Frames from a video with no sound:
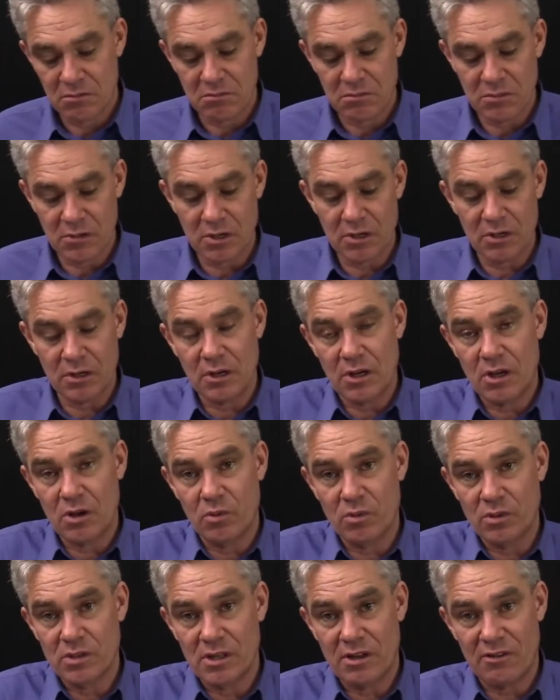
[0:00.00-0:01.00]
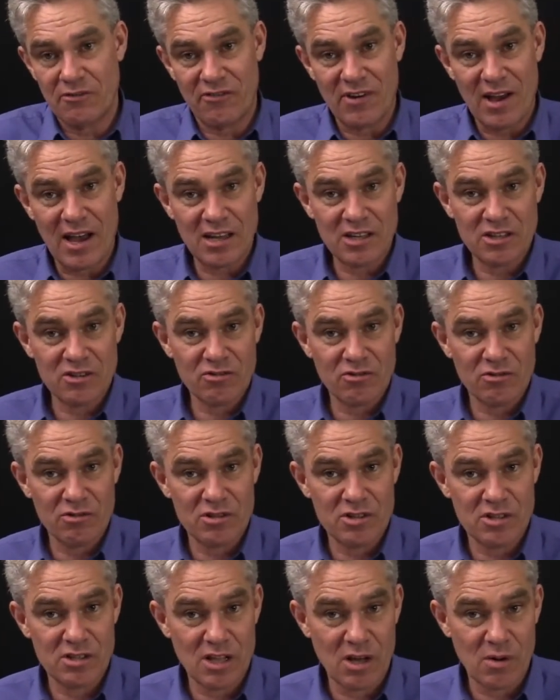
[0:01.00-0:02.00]
I don't know. Is that faster or
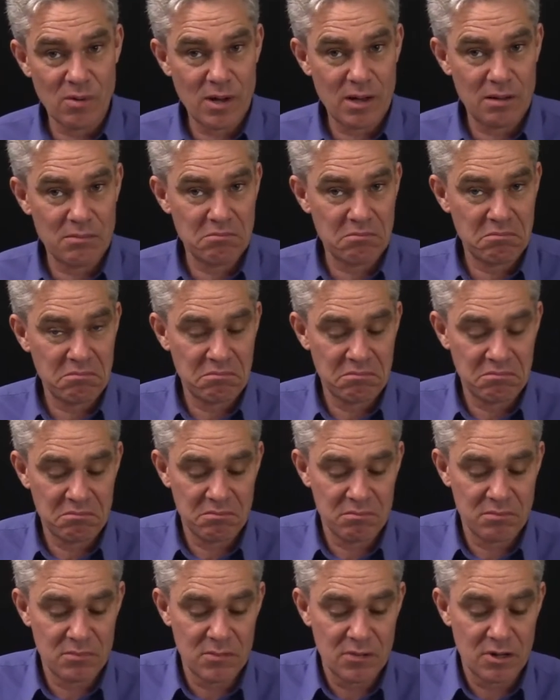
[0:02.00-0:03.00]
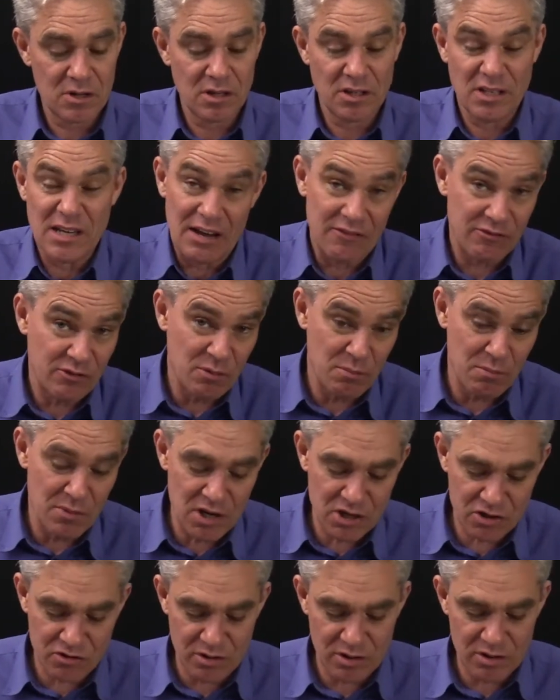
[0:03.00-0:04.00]
slower? You have to
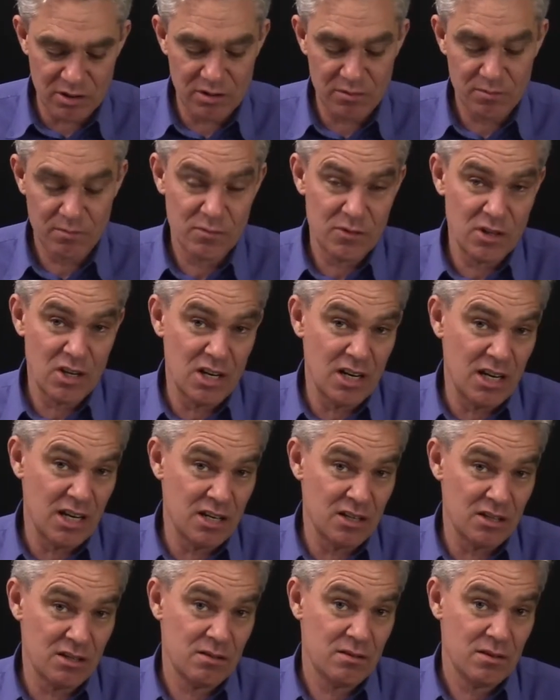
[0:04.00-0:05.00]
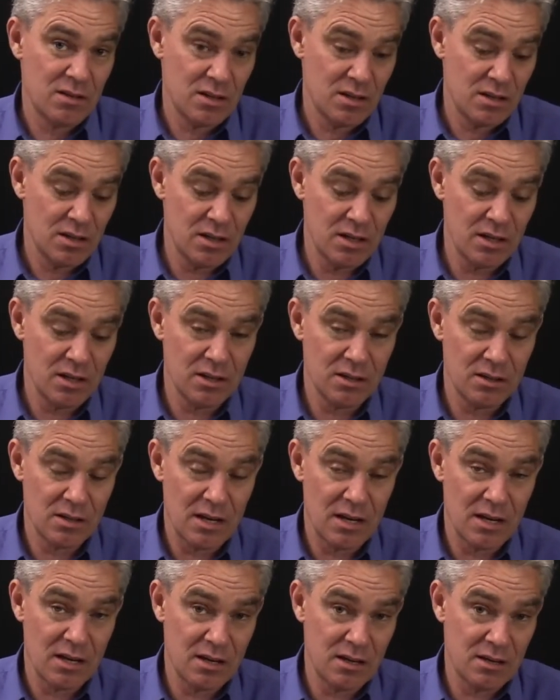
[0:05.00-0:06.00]
measure it. You need
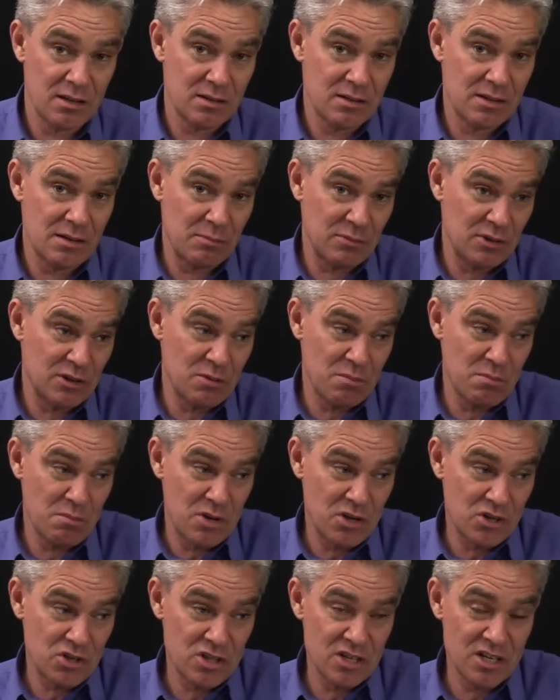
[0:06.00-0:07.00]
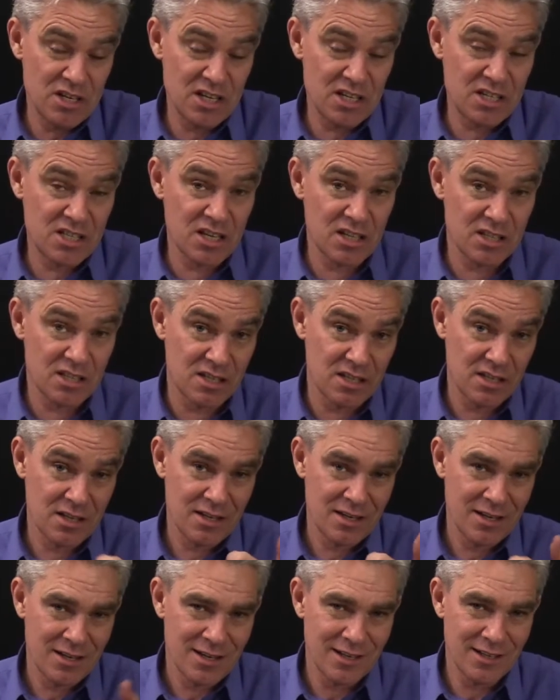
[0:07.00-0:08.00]
something to measure the distance,
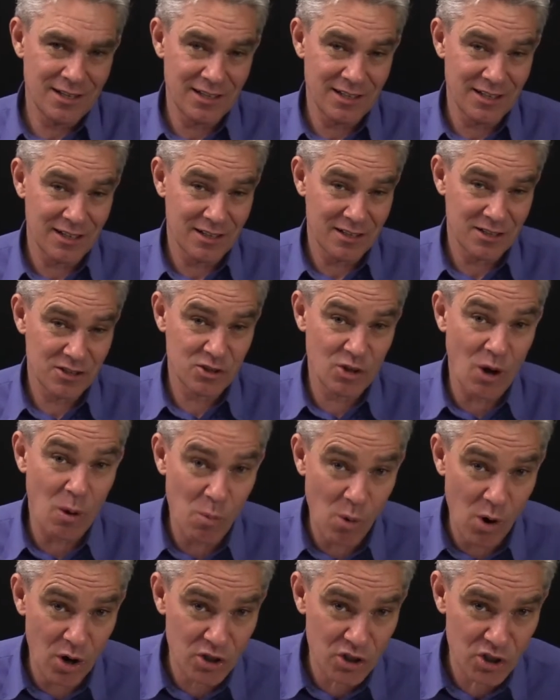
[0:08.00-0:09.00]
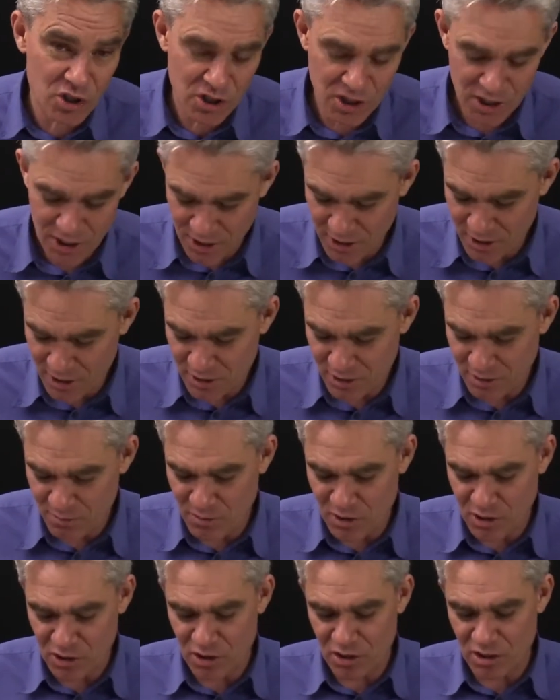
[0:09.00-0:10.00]
and you need a stopwatch to
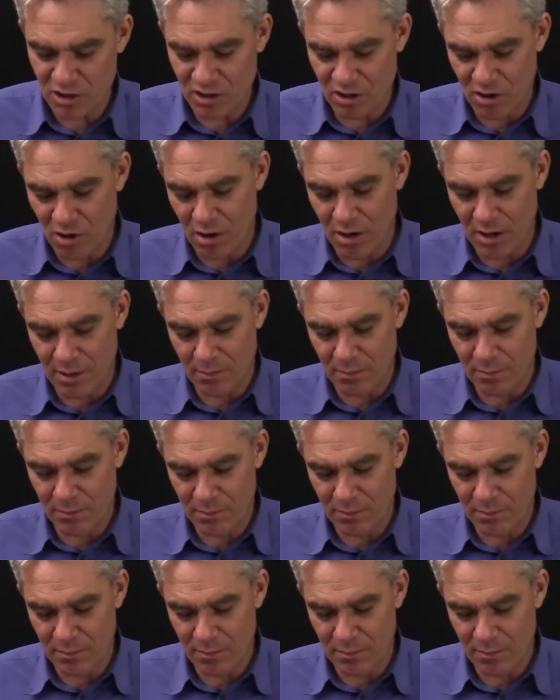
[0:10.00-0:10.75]
measure the time.